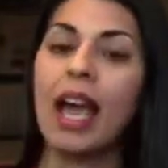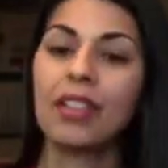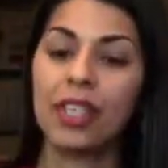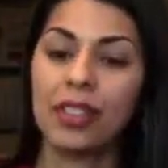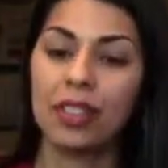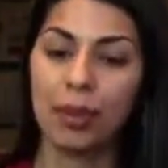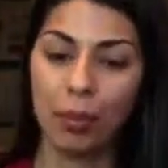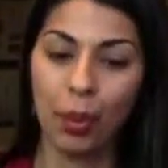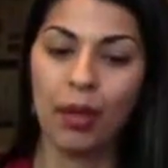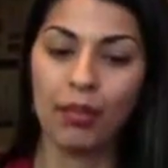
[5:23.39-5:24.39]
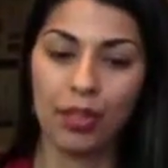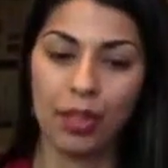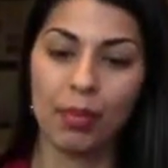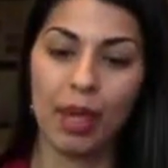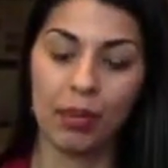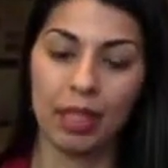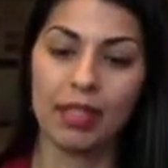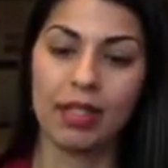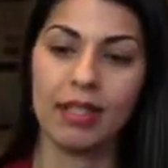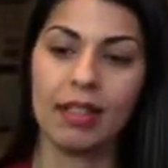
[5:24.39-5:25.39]
And judges are important for two main
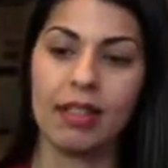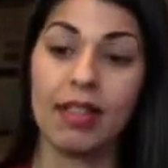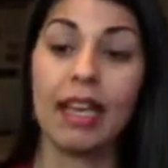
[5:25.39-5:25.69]
reasons.